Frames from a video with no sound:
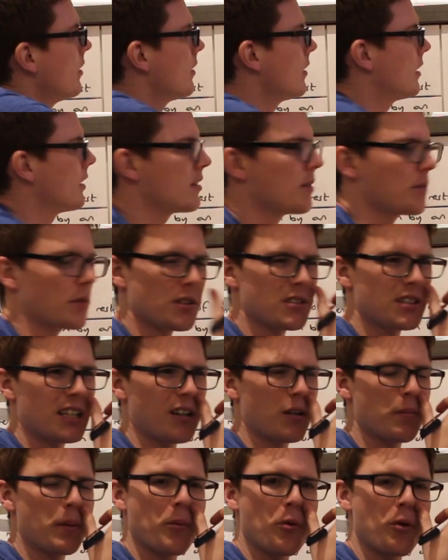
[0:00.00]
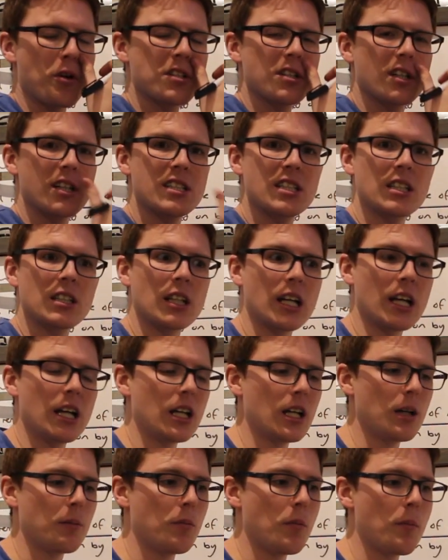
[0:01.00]
they sometimes sound a bit more exciting,
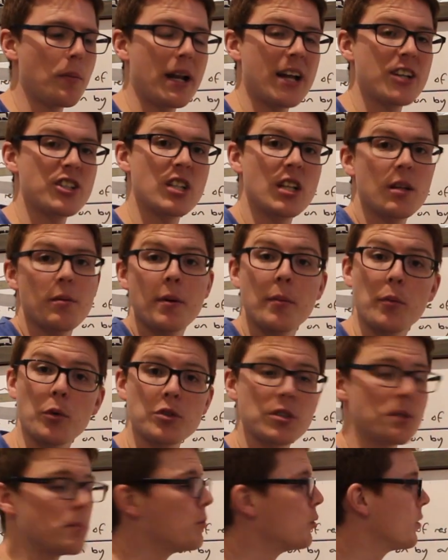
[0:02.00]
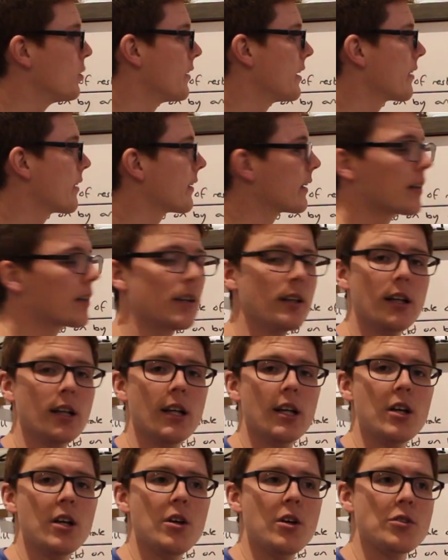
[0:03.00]
but actually they're a bit more simple if anything.
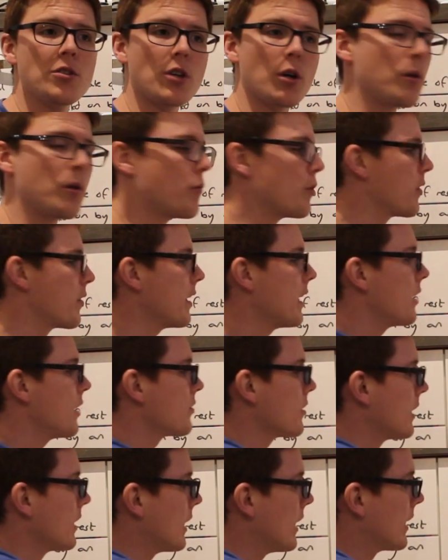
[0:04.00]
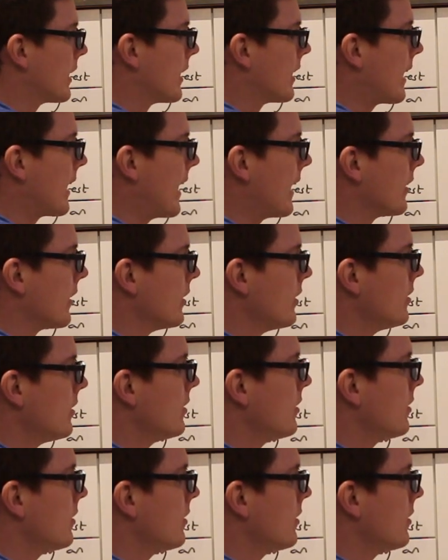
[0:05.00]
So if we think of something like a cannon,